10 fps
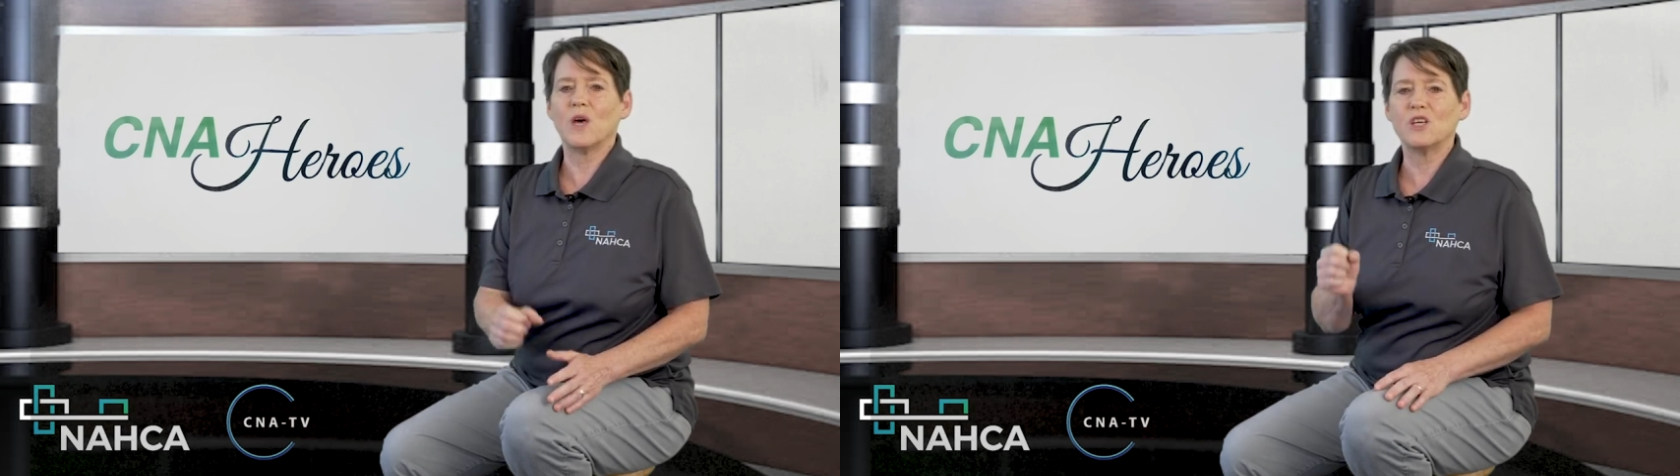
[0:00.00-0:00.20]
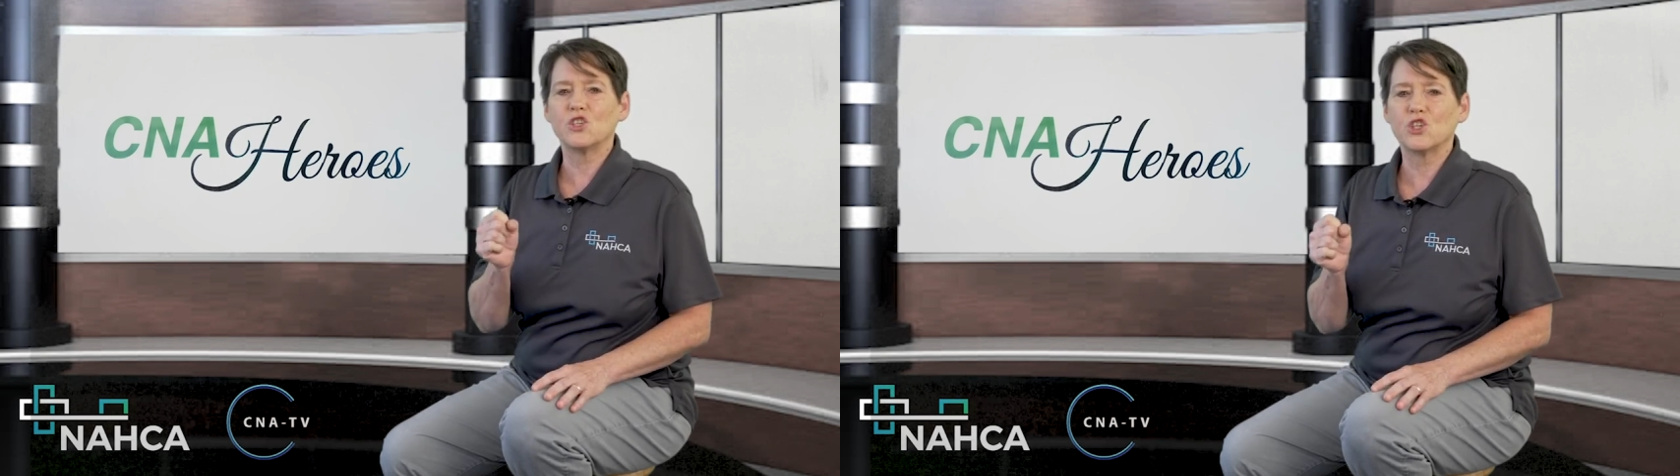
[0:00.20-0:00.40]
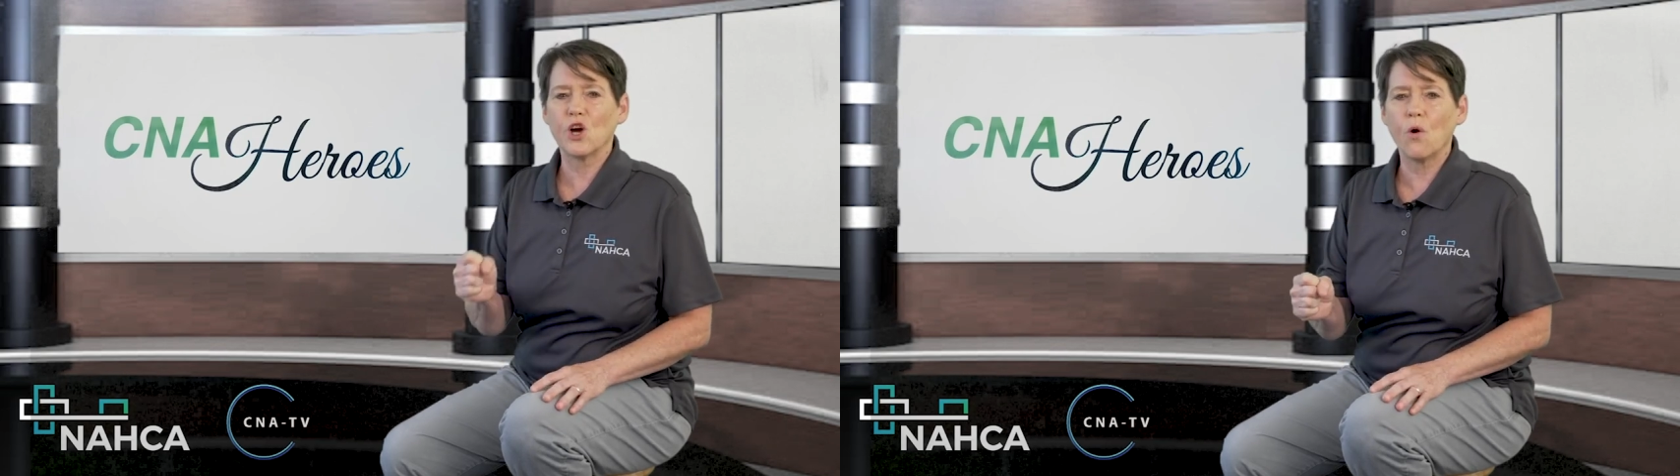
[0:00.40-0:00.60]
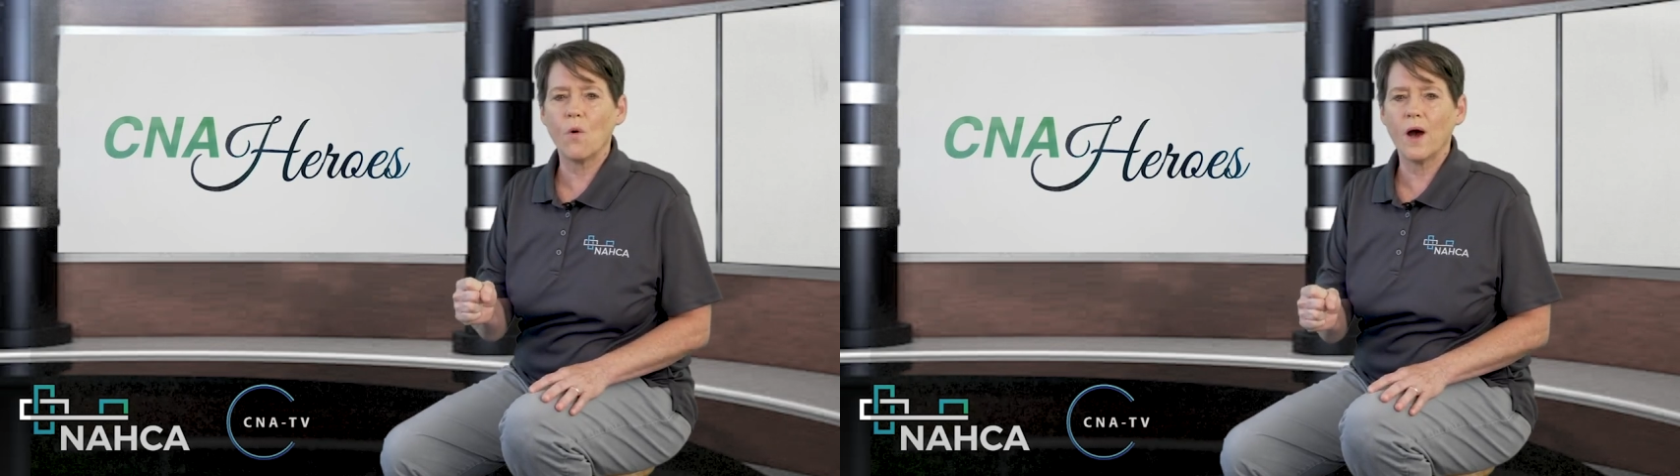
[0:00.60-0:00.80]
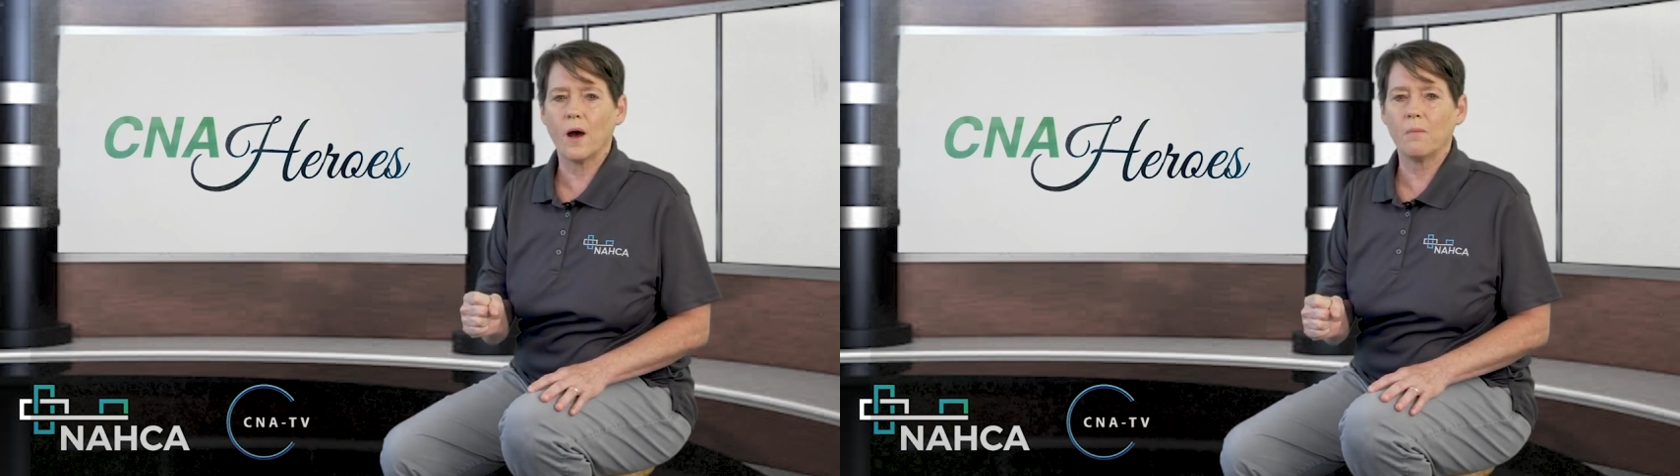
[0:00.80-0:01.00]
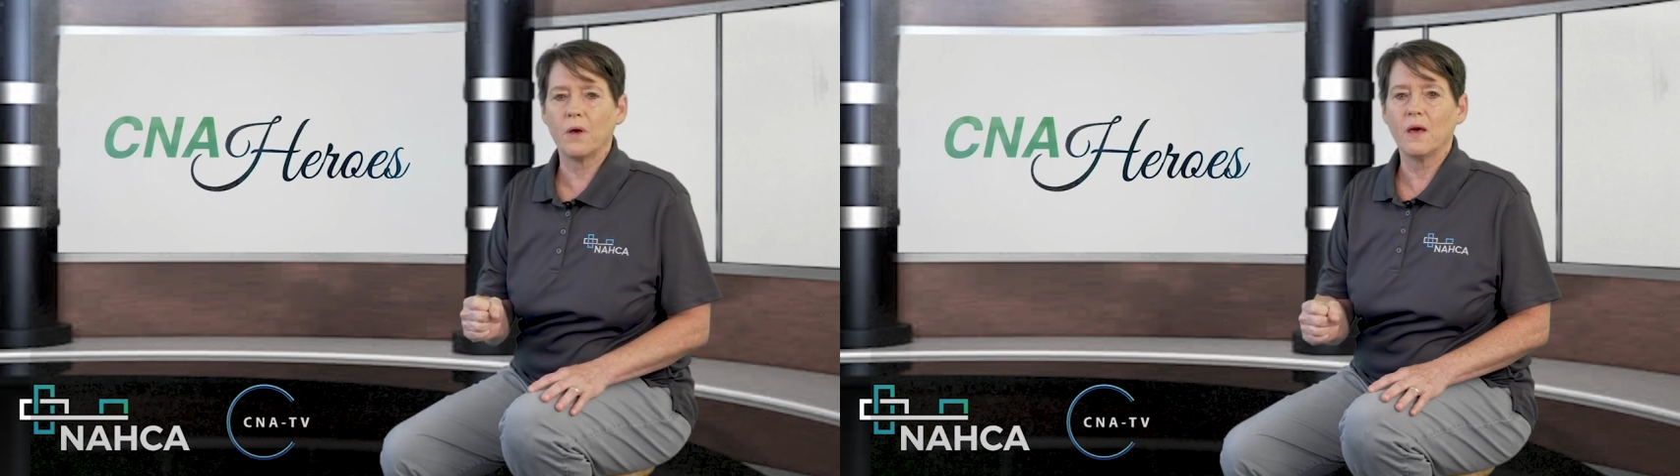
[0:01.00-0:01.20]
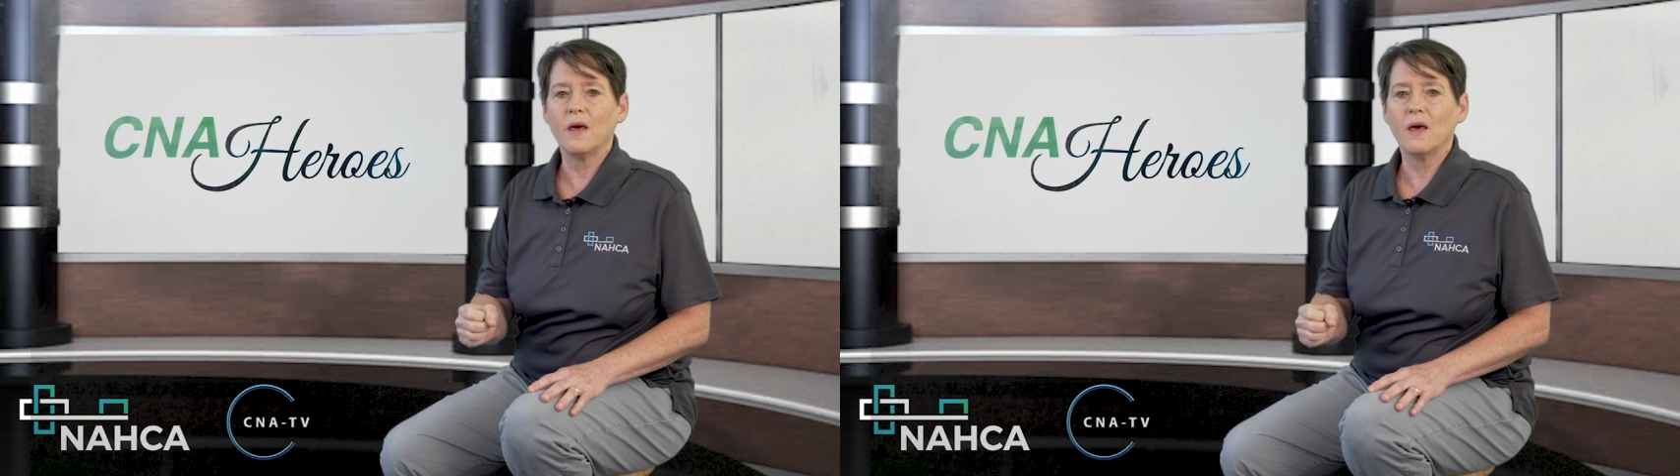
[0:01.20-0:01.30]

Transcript: They show up